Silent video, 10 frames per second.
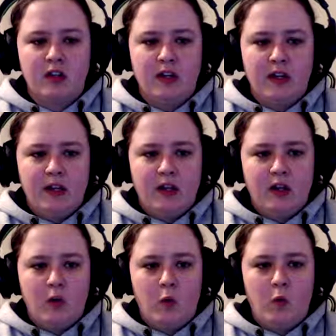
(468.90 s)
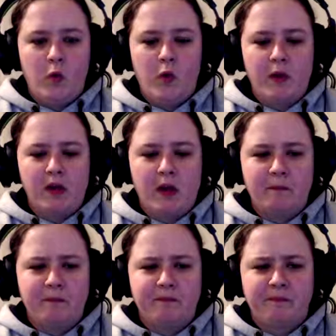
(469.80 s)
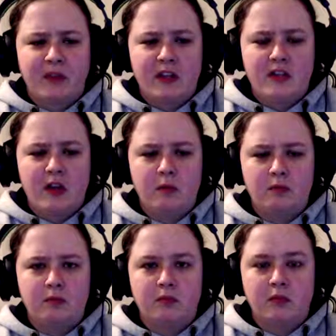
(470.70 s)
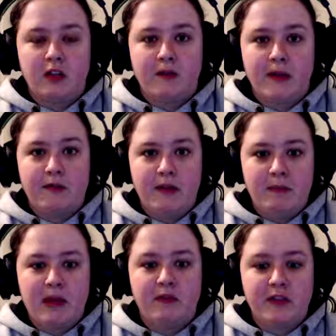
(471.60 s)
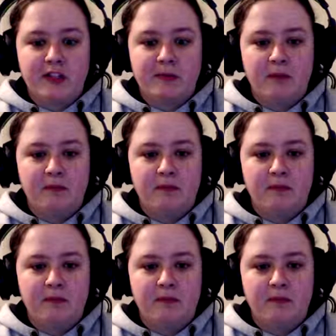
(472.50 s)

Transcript: Ooh, here we go. So, gonna be a female for this one.